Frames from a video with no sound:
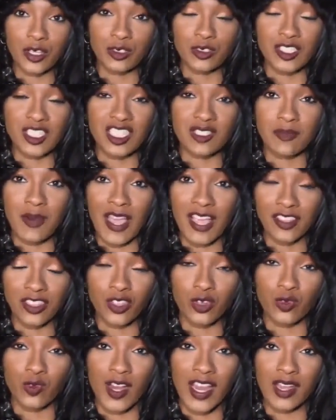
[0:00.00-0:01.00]
you,
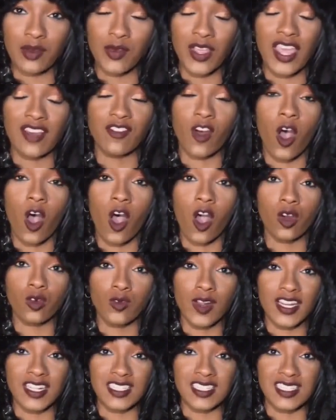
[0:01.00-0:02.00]
despite the rain, we have
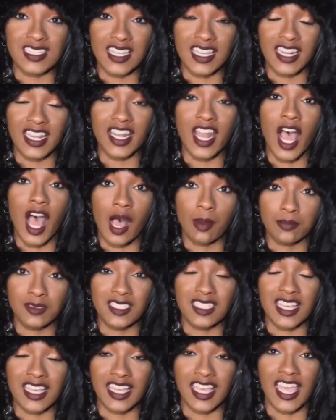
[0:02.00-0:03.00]
already seen an
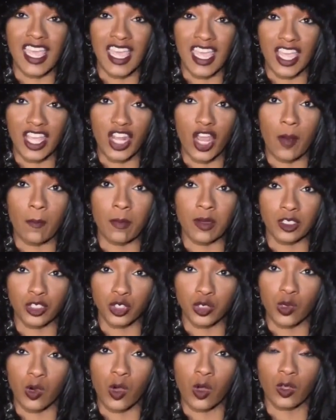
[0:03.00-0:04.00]
uptick in
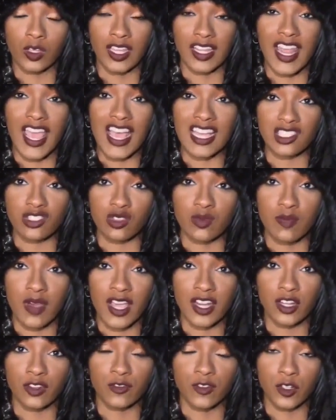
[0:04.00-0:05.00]
patrol. And as a
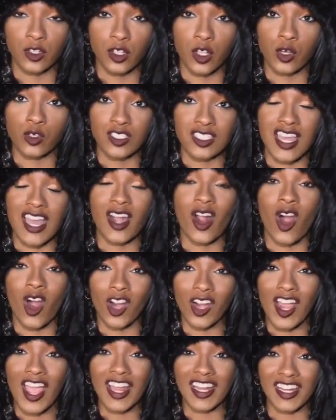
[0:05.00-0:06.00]
reminder for those that
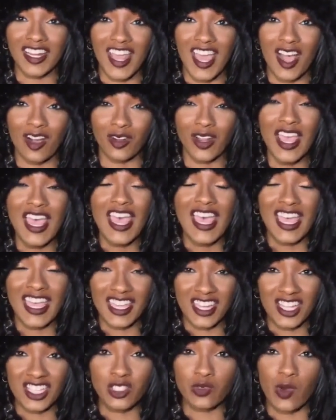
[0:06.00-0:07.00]
are heading out
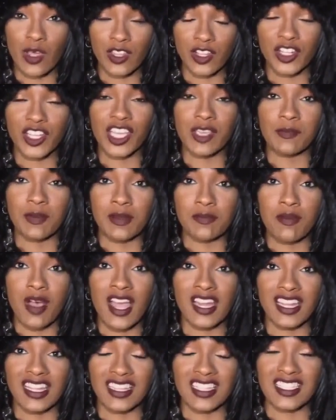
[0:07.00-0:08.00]
in this weather, keep in
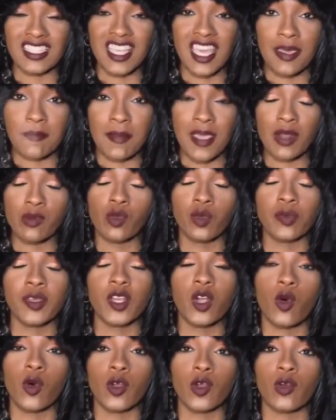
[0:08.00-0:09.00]
mind that this campaign will
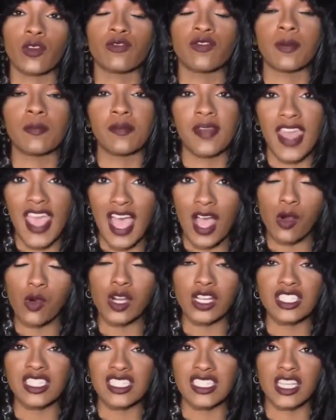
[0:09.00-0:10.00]
be going on from
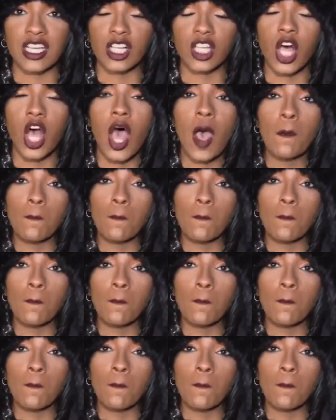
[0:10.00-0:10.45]
now until